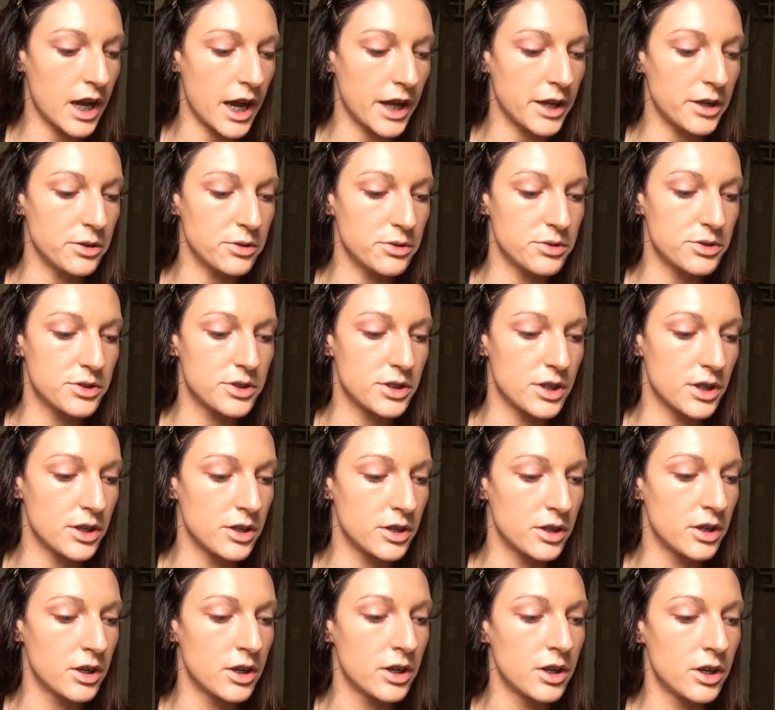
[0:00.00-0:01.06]
I use
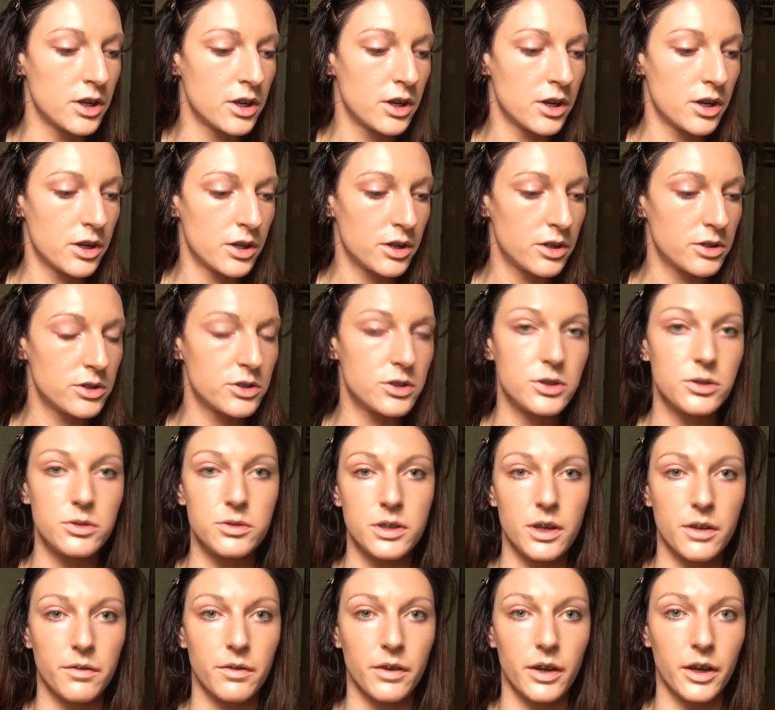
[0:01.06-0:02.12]
two
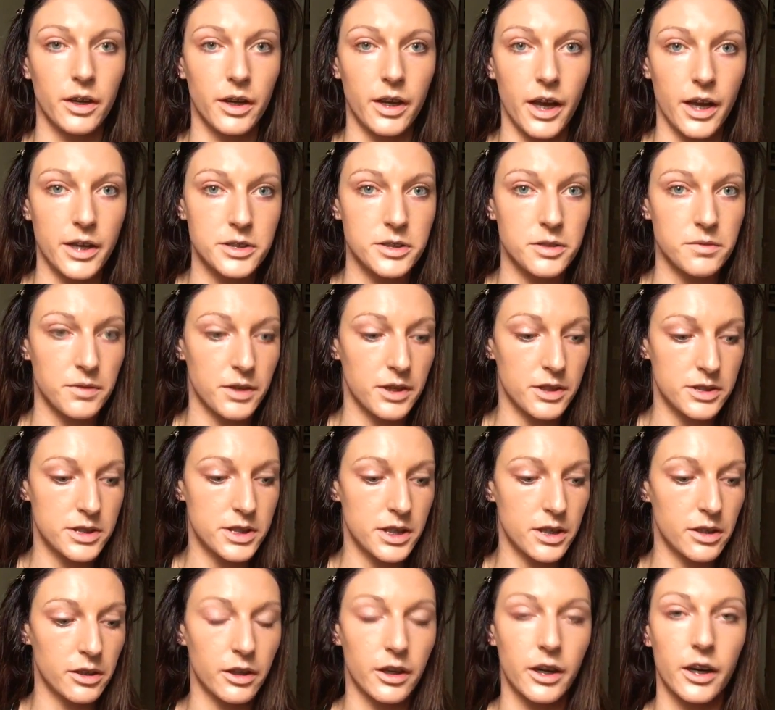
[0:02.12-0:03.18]
different kinds of
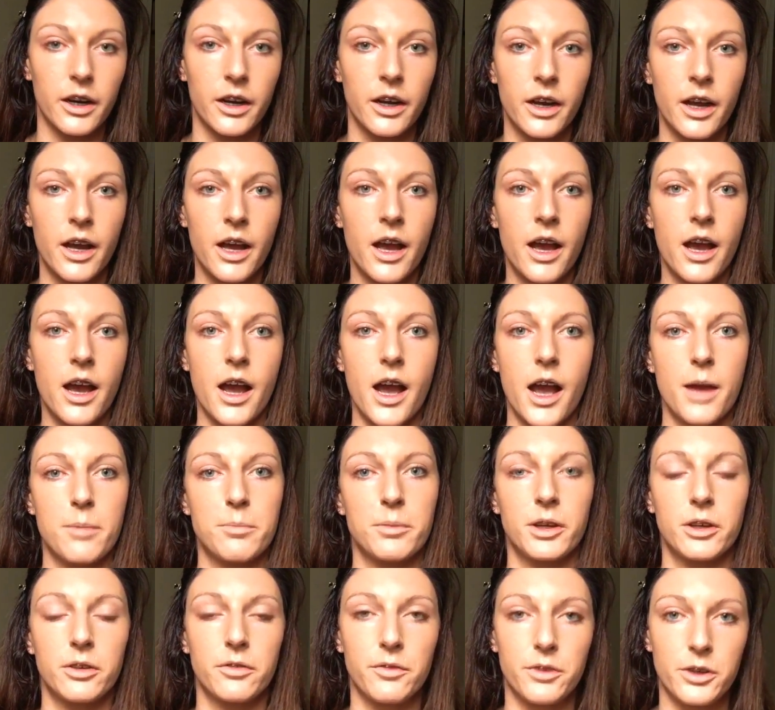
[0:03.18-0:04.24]
concealer. I'm
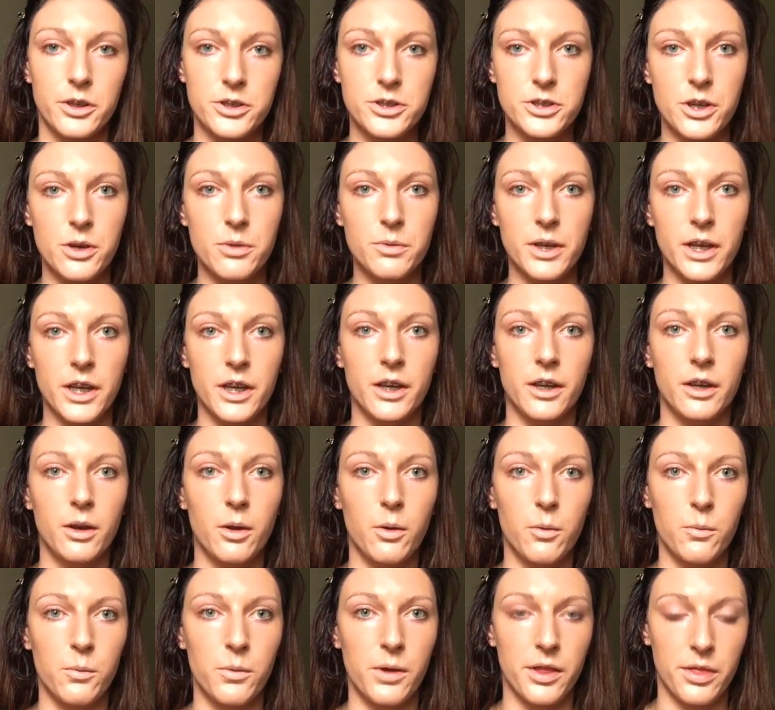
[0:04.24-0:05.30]
going to first go
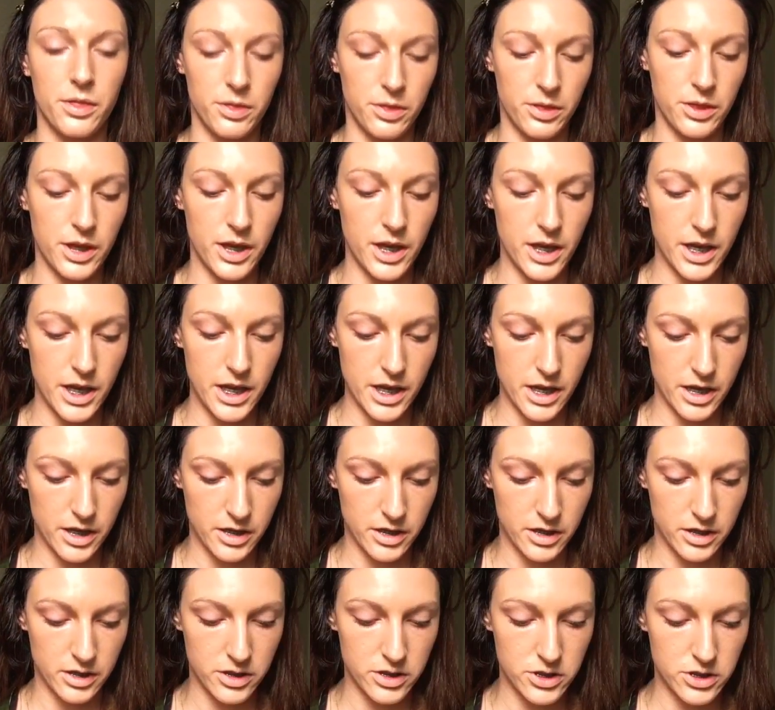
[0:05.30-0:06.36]
in with the
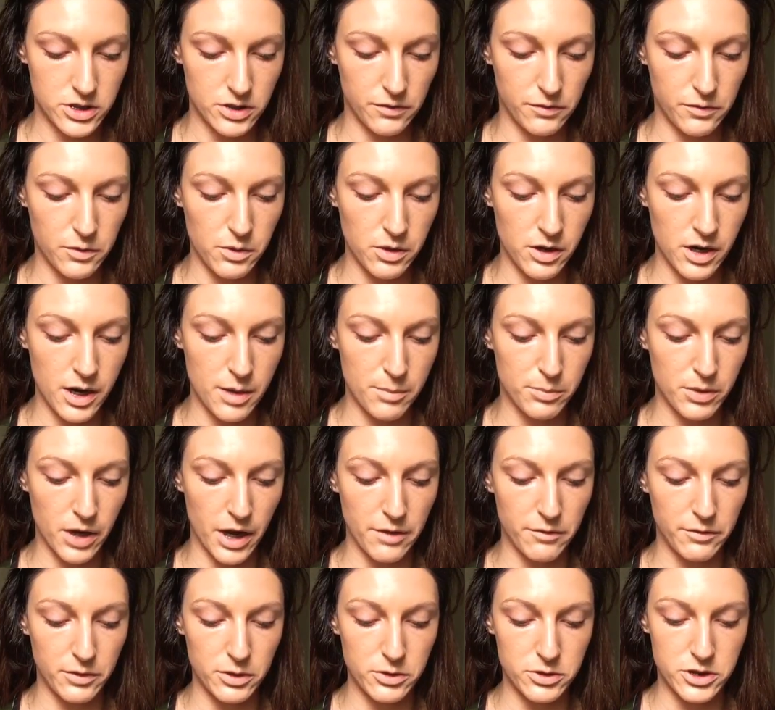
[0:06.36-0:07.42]
Sephora
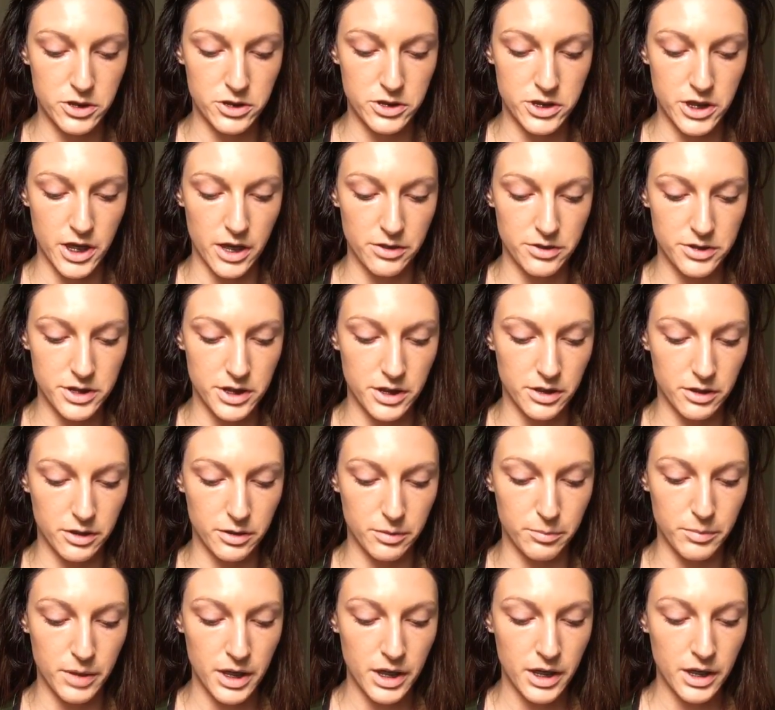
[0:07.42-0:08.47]
Bright Future Gel
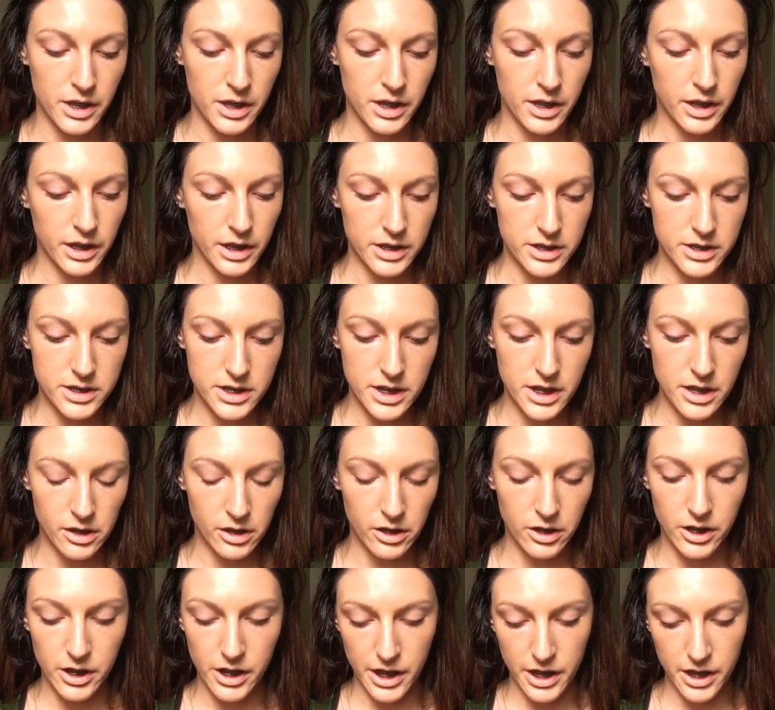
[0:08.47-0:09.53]
Serum
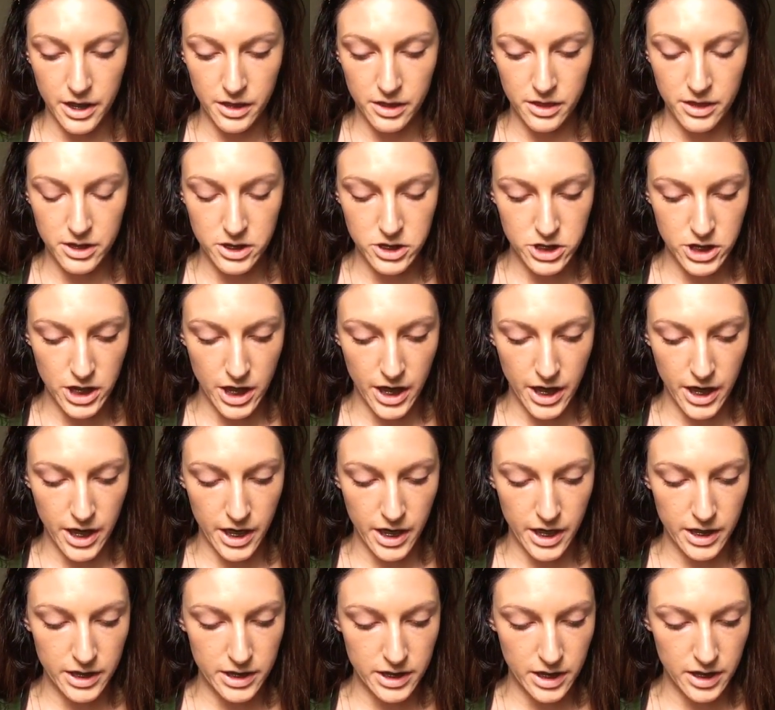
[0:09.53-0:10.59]
concealer in the
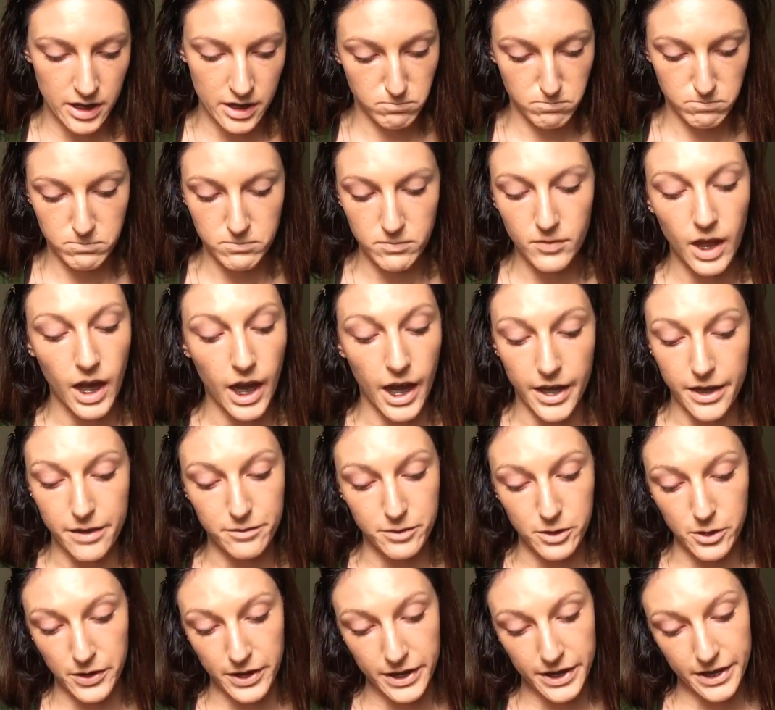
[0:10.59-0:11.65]
shade, I
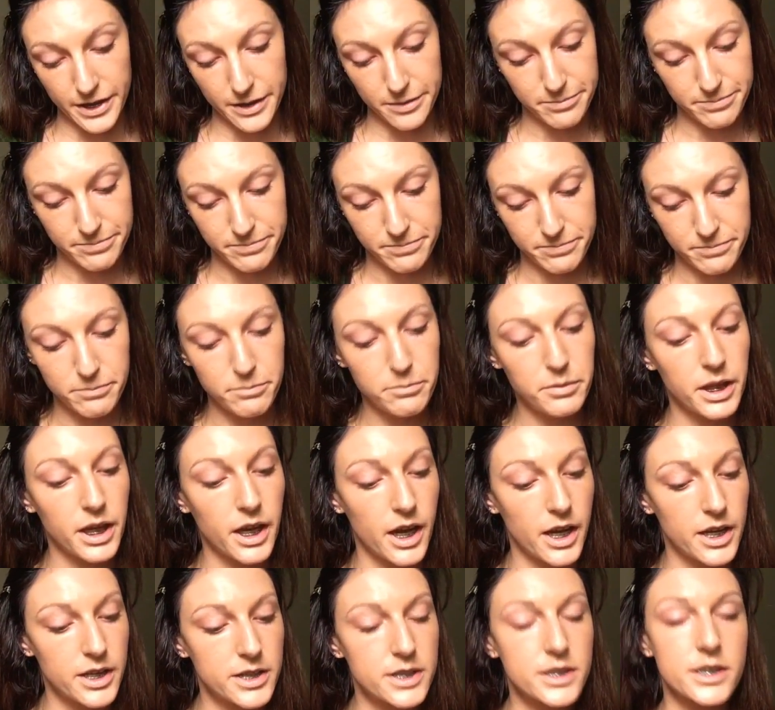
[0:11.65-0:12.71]
have no idea,
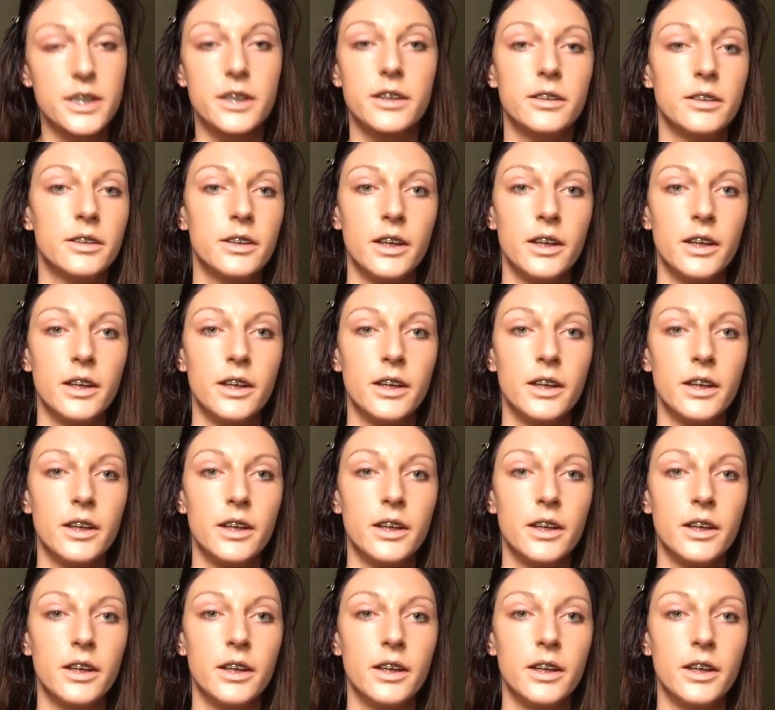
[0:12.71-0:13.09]
because